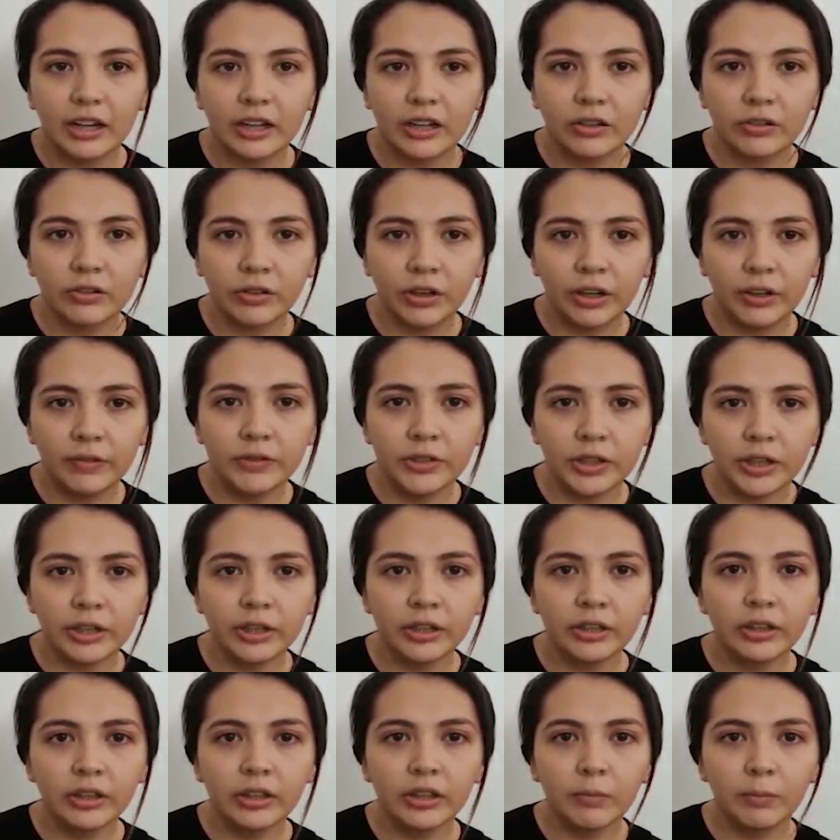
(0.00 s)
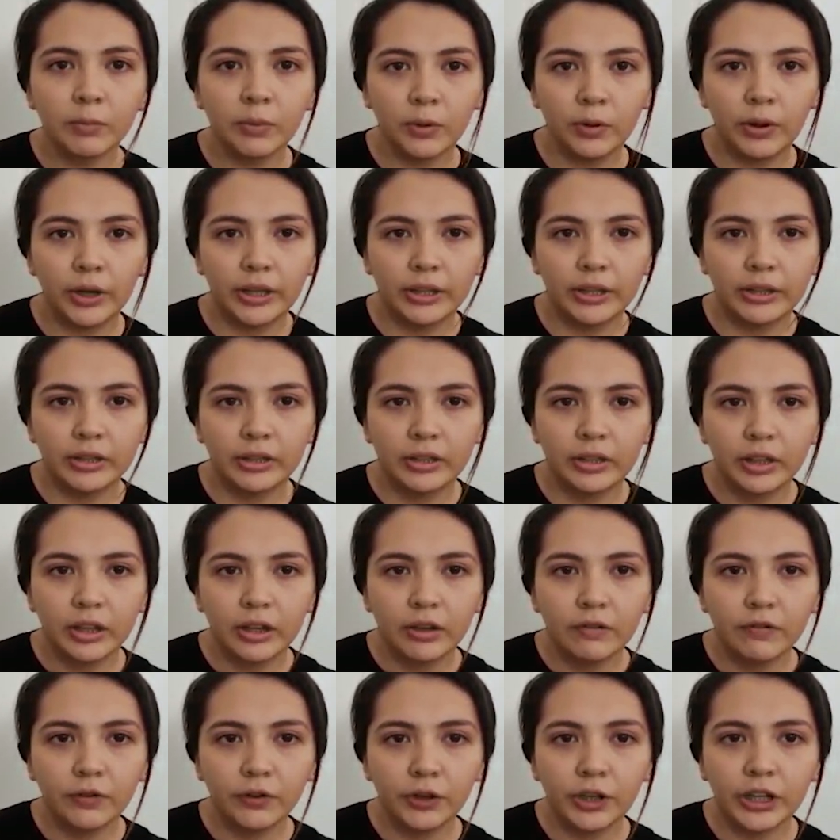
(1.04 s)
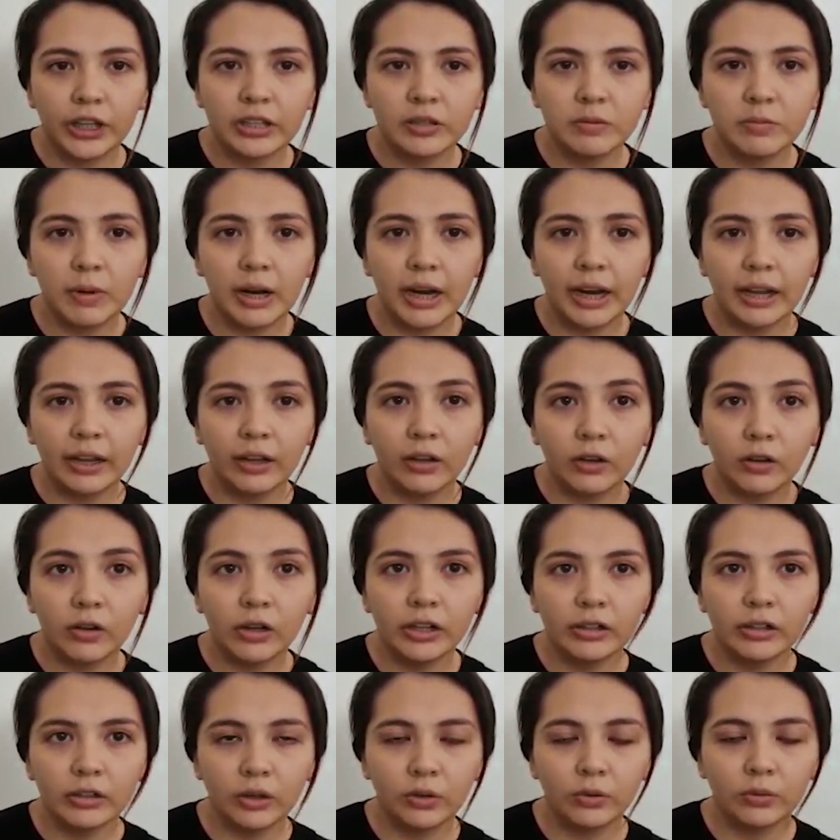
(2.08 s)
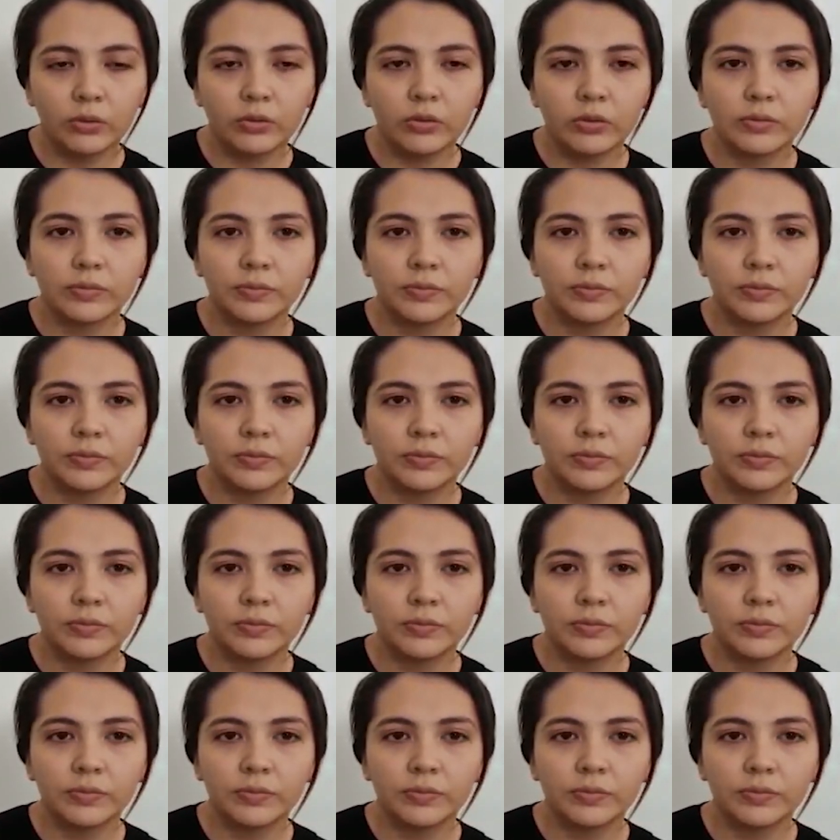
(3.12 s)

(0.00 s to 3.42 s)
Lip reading: graveyard poet for his melancholic notes.